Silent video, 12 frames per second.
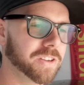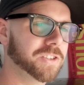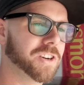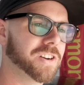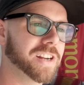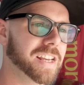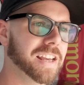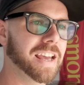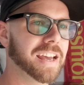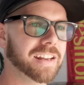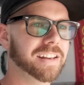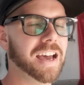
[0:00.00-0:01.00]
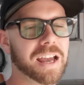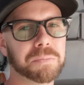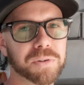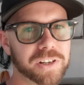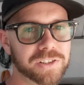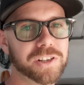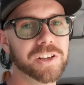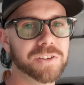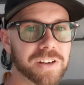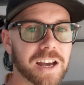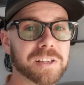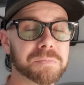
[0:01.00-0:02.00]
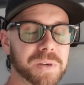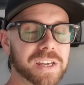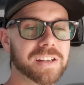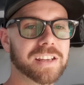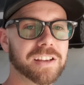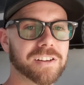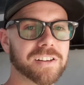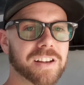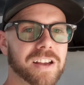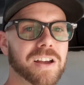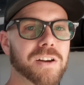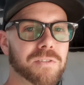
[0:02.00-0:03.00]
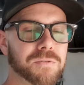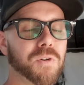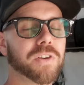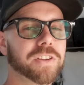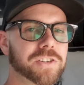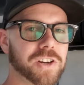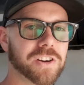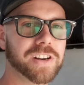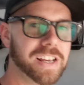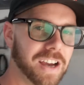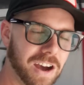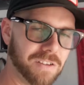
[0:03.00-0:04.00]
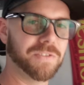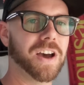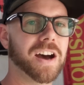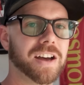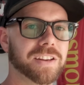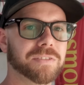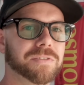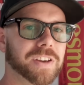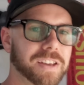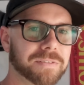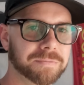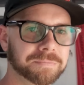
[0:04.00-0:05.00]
the journey, and I appreciate you guys being here for the journey of the Honda Fit.